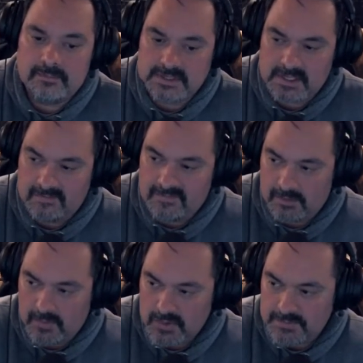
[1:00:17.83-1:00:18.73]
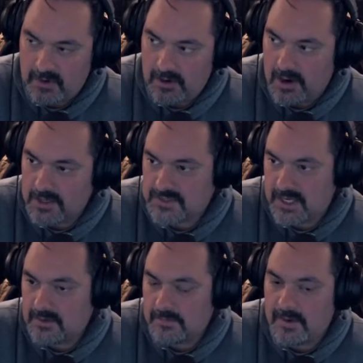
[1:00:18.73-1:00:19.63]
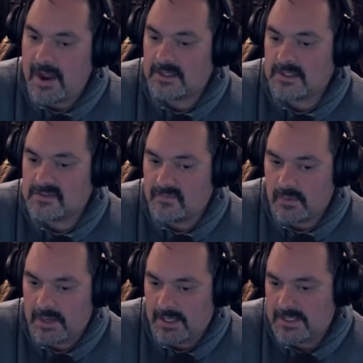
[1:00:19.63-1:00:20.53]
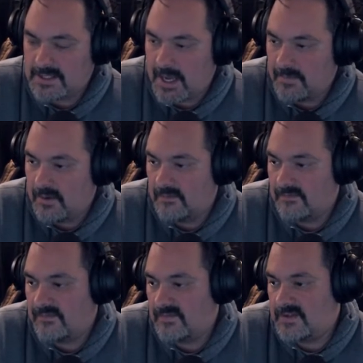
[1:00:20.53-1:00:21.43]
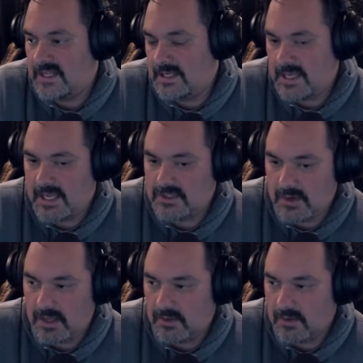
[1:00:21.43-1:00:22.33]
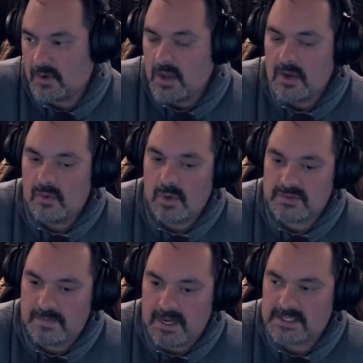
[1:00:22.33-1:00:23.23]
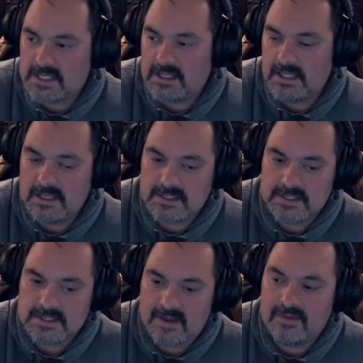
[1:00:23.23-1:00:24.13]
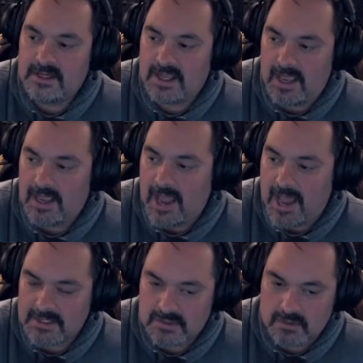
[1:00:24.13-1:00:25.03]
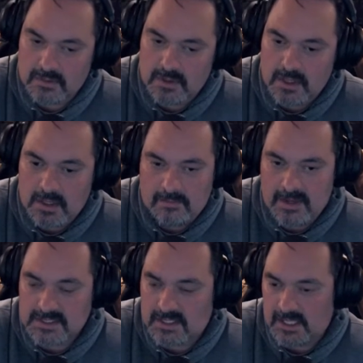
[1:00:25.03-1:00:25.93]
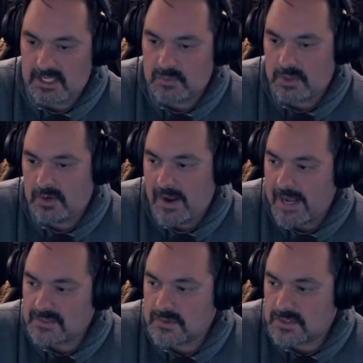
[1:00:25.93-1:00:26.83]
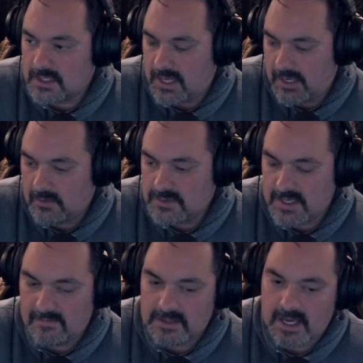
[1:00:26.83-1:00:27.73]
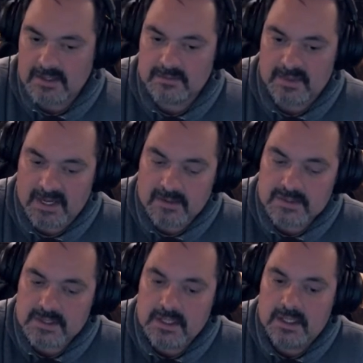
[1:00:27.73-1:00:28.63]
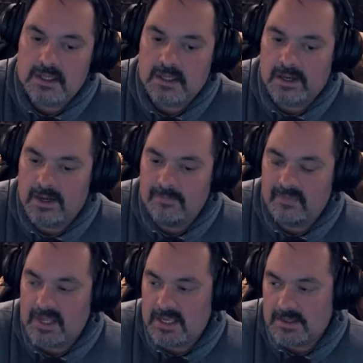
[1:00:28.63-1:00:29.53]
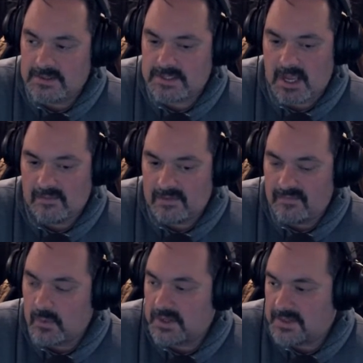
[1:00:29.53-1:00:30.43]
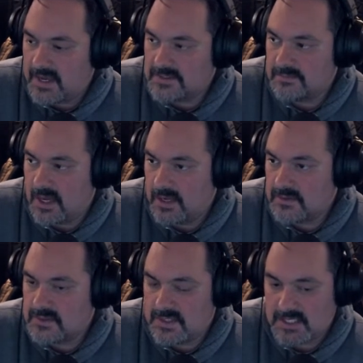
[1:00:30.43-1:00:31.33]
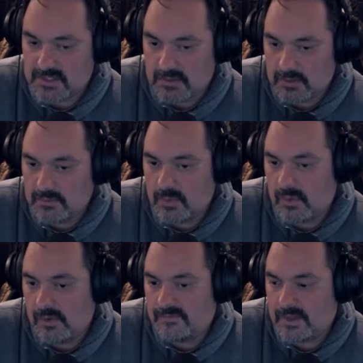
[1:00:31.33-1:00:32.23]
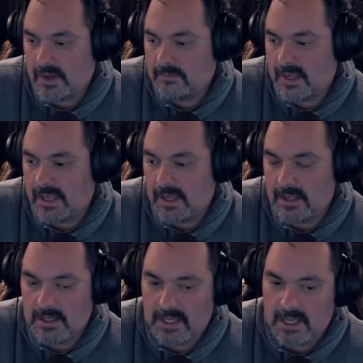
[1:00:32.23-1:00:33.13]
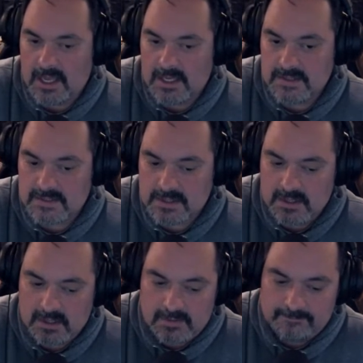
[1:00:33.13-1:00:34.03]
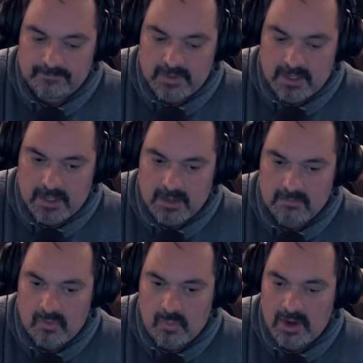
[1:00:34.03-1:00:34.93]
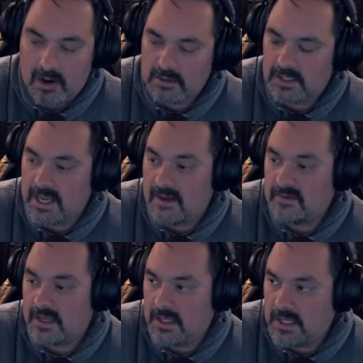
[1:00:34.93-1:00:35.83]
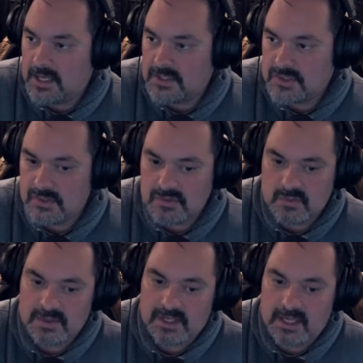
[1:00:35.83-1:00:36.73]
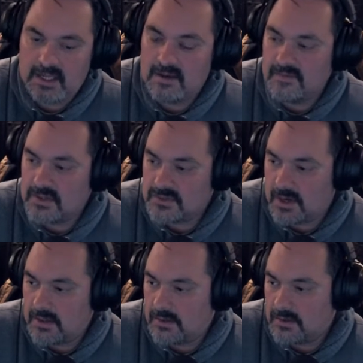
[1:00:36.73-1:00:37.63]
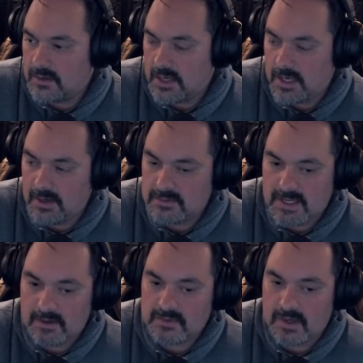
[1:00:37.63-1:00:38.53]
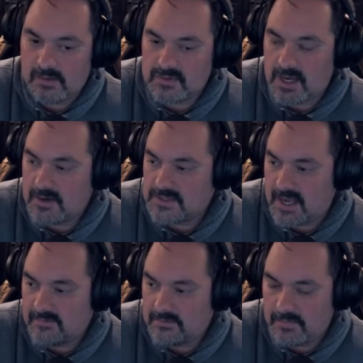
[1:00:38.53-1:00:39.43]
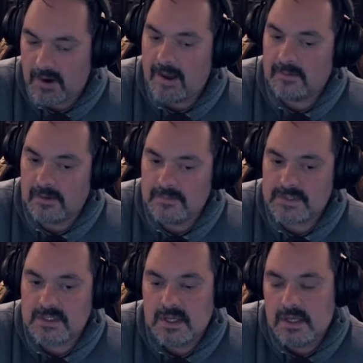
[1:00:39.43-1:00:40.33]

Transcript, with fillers: but uh, for the most part, our standard practice for any type of 15K trailer, which basically is a 7K axle, basically each one of your axles can handle 7,000 pounds um, is every 40,000 miles. That's a good rule of thumb, and it has. Um, we hardly have any issues with any of our trailer uh, ta- trailer tires having problems.